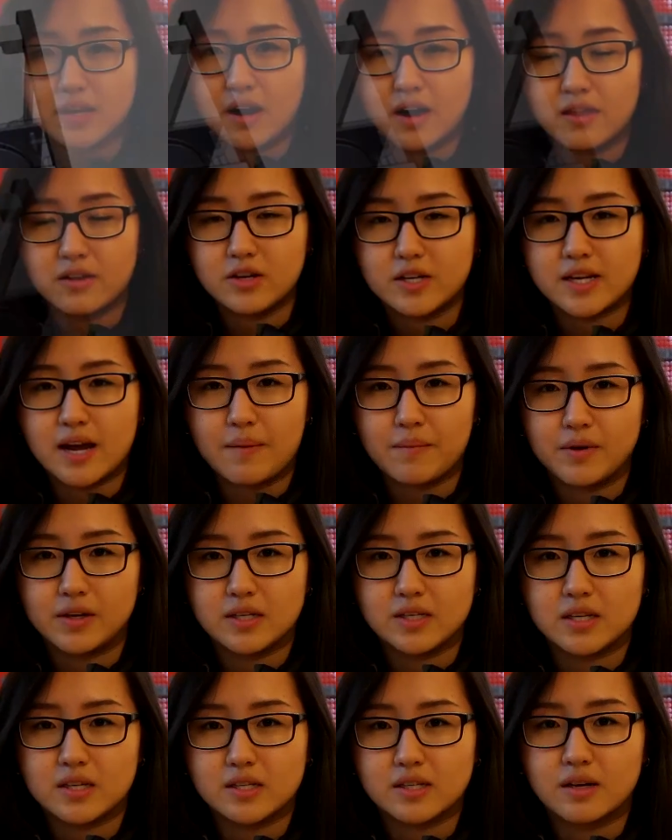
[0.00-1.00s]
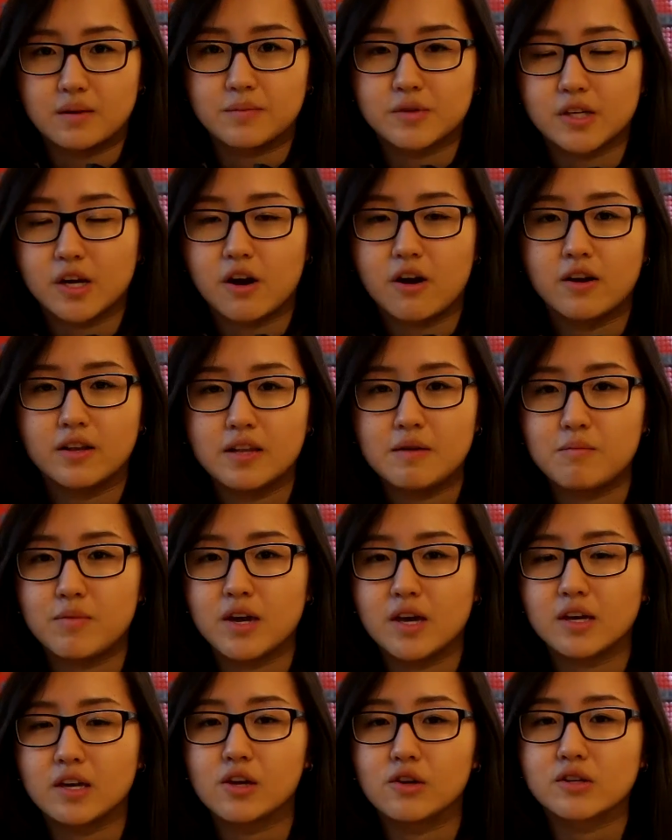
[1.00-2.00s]
to other damping systems currently
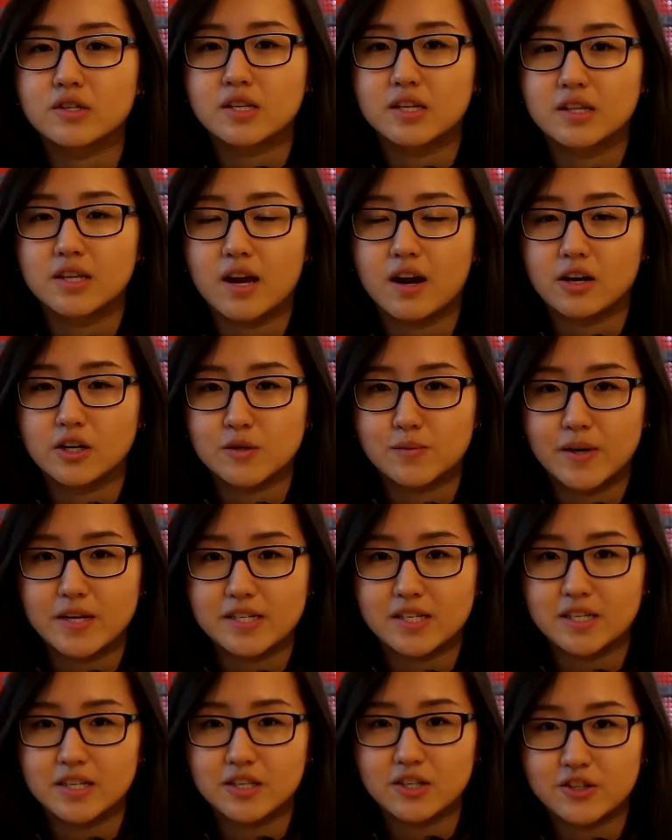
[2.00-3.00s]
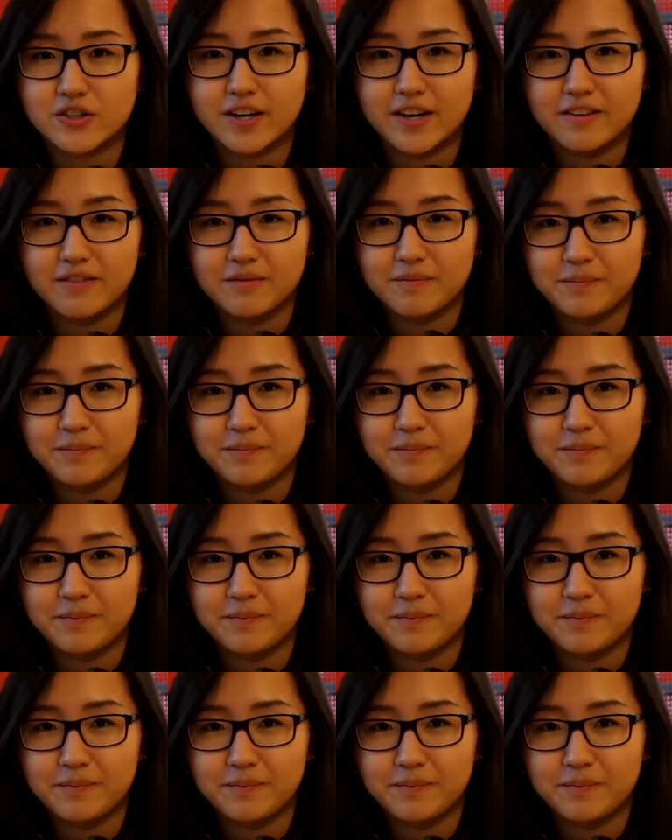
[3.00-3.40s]
being used in the aerospace industry.